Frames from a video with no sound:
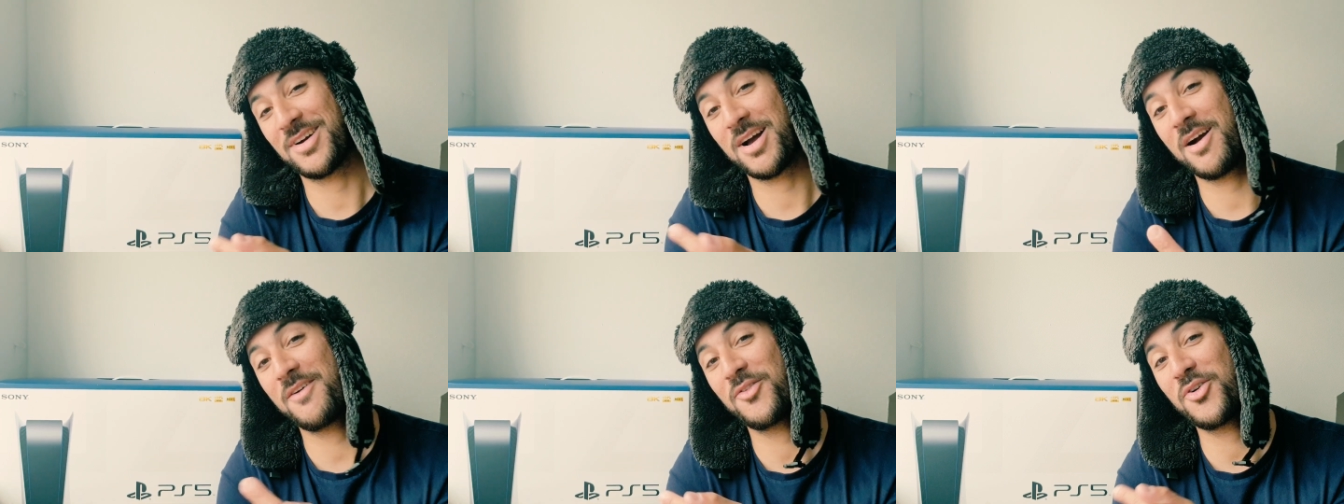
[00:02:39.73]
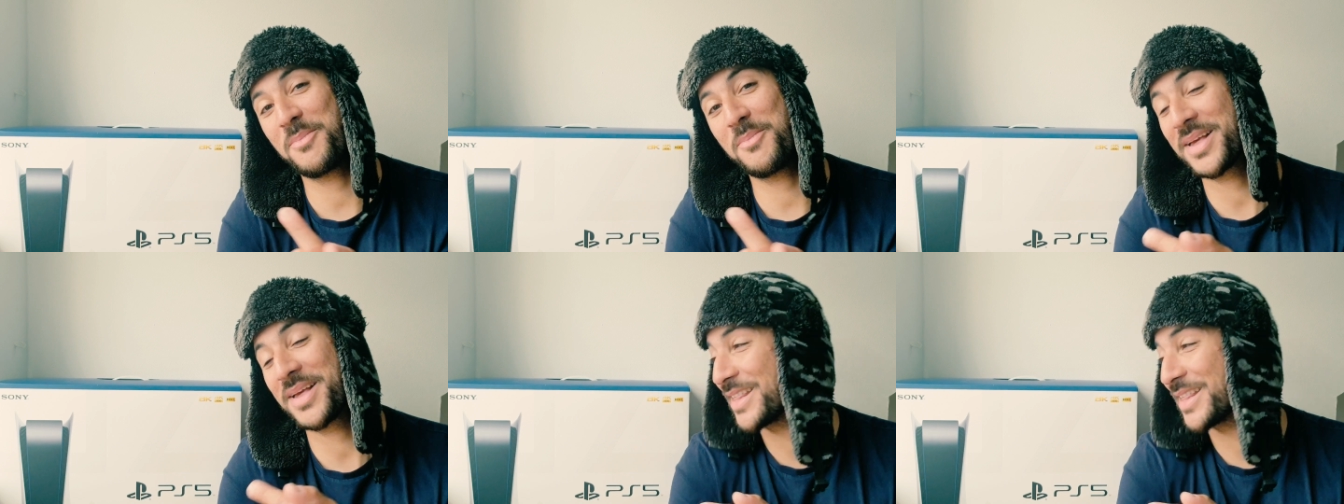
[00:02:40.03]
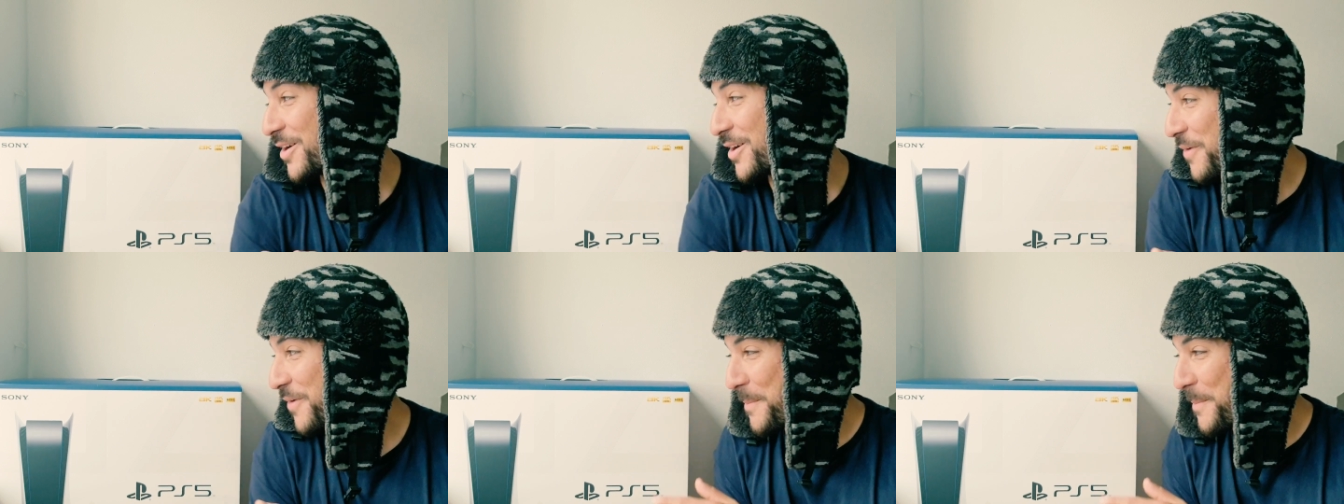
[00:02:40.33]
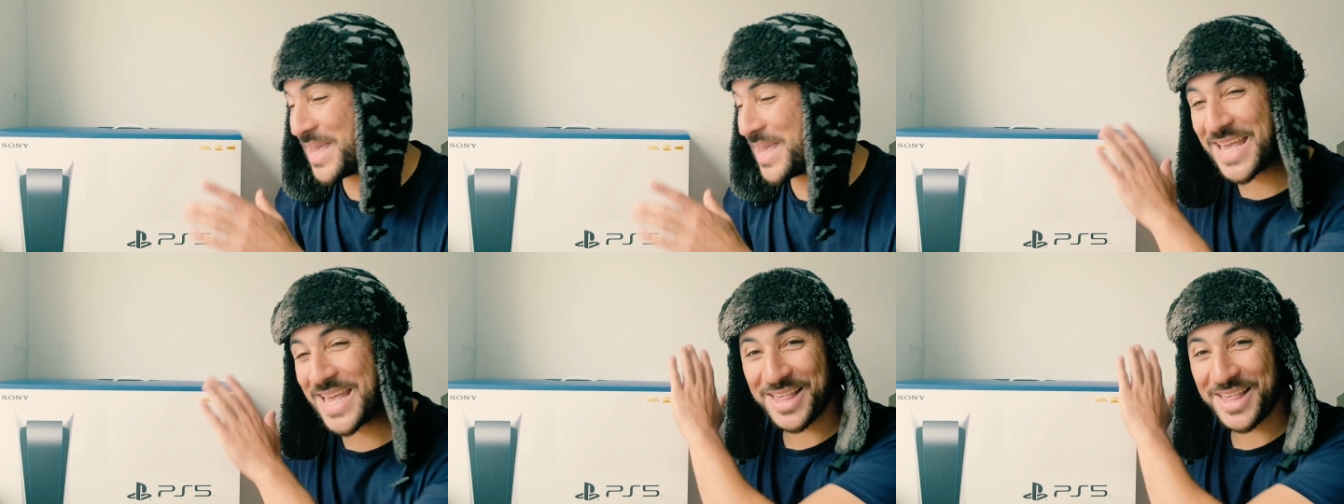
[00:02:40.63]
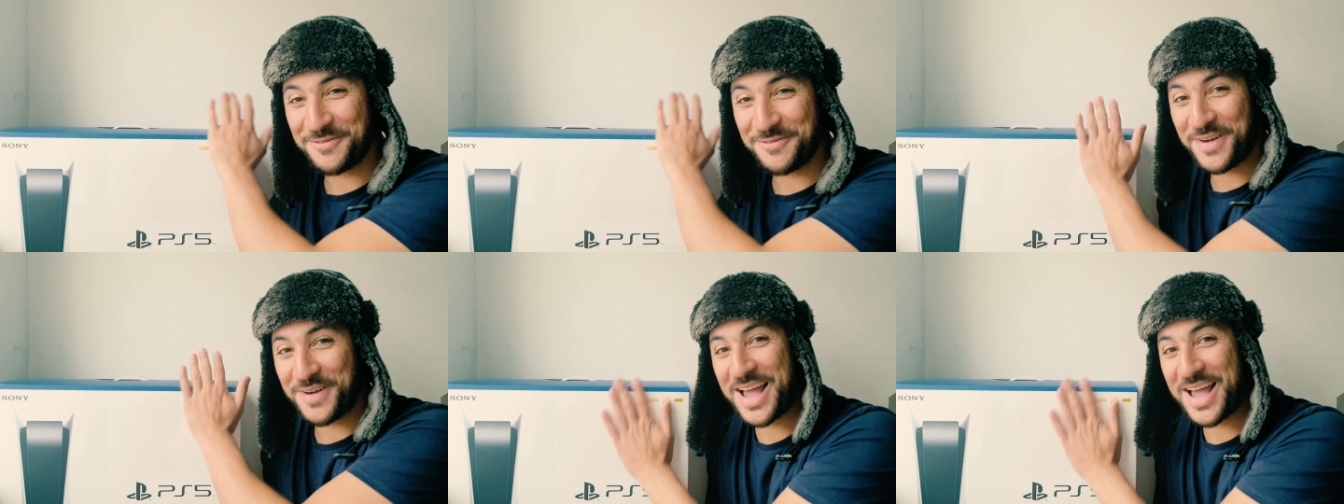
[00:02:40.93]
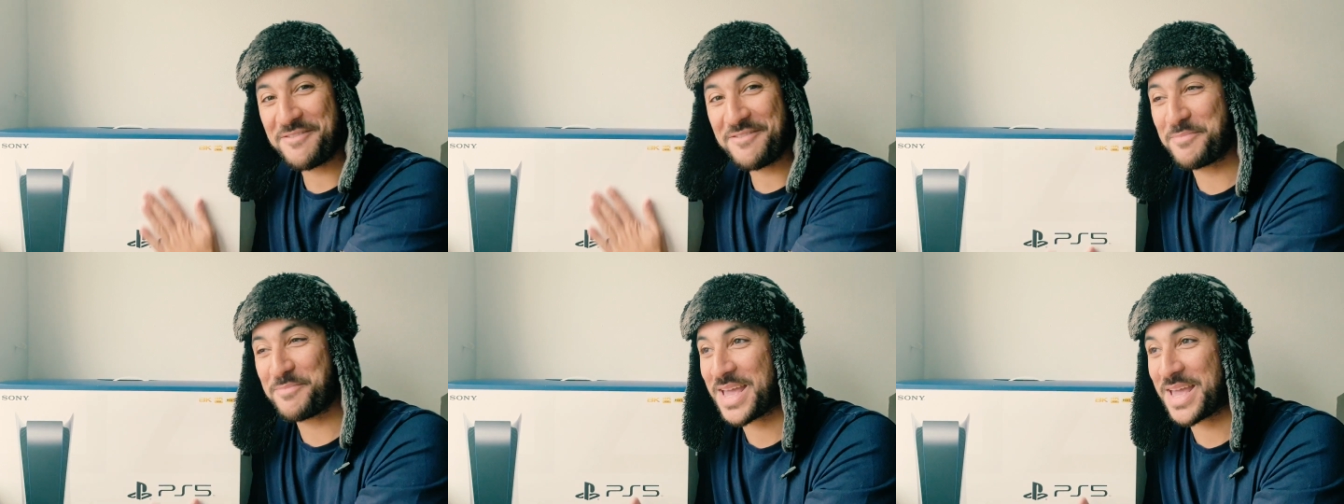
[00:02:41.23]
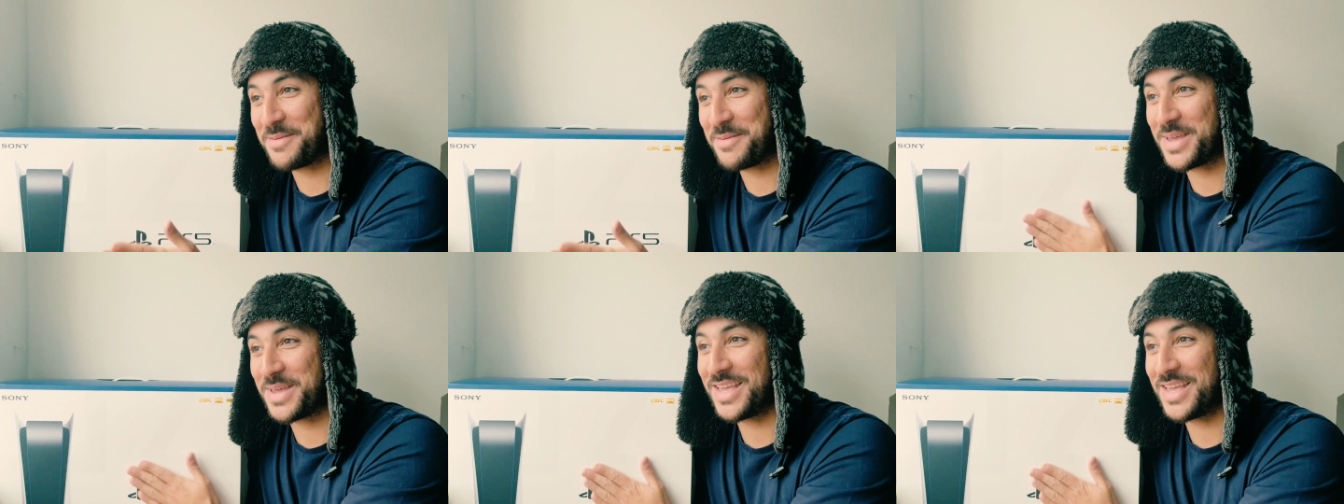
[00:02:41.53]
I've got myself a PS5,
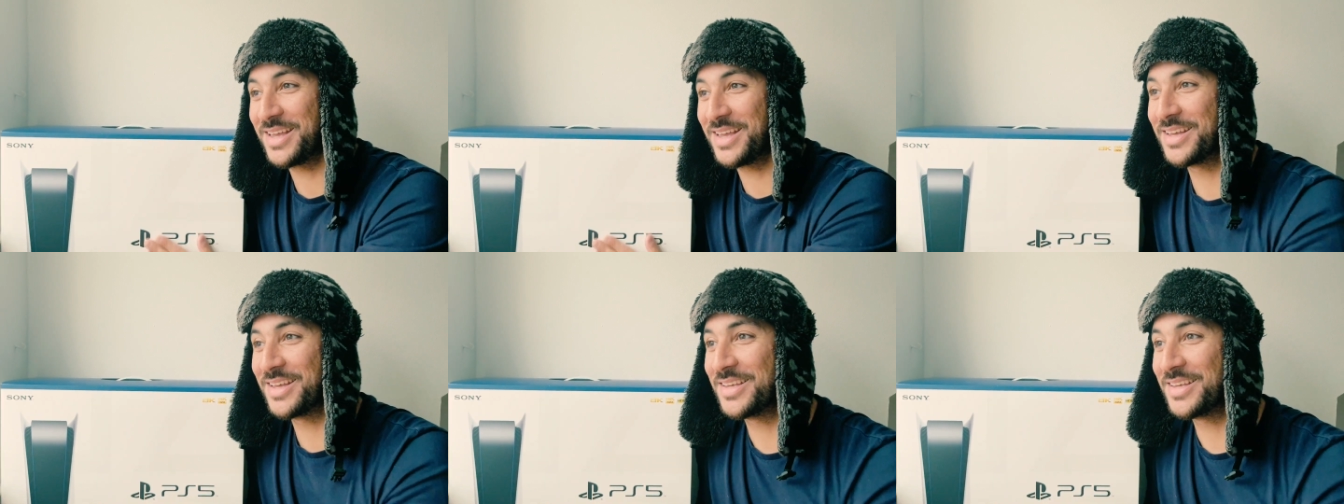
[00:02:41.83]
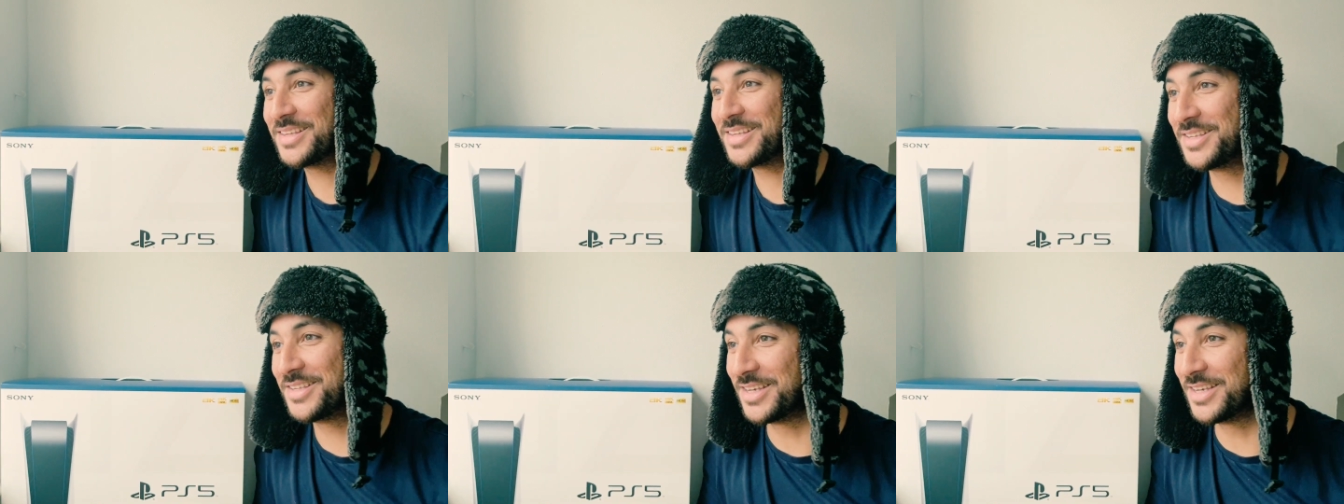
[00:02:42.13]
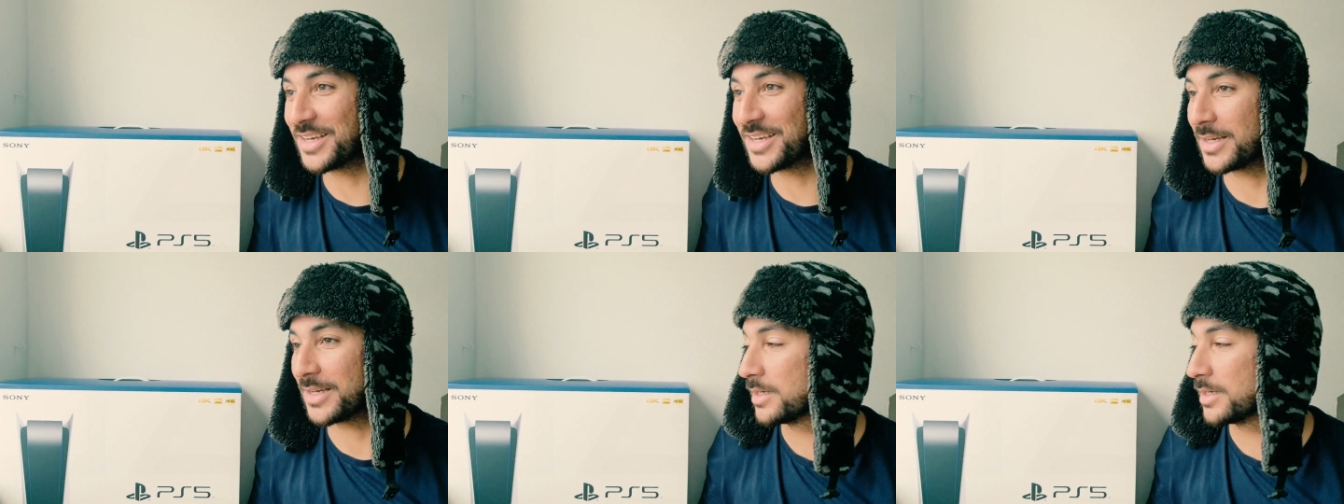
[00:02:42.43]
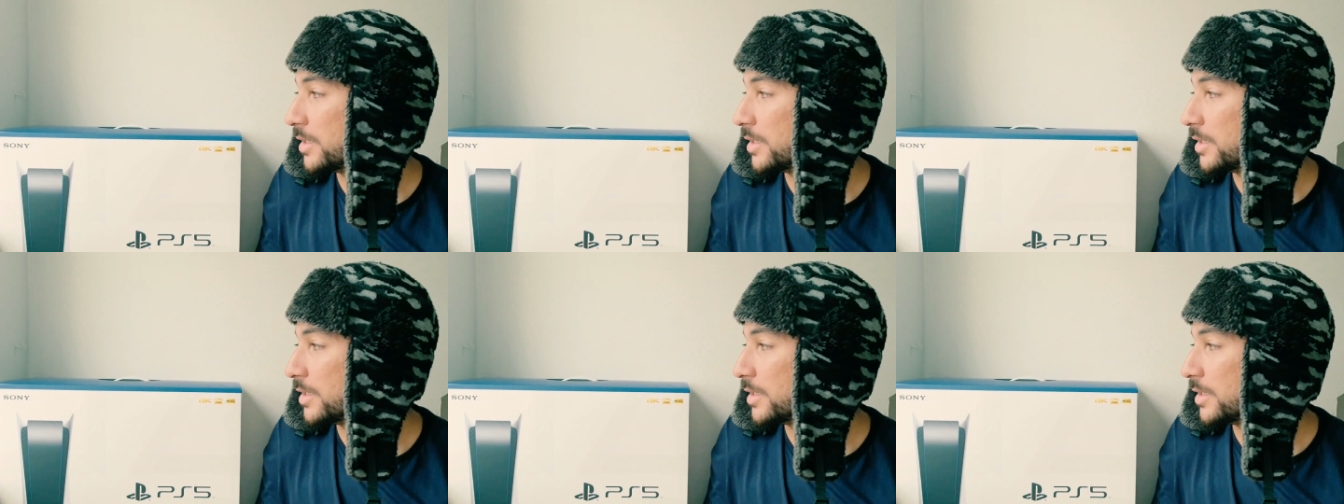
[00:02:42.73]
baby. Yeah.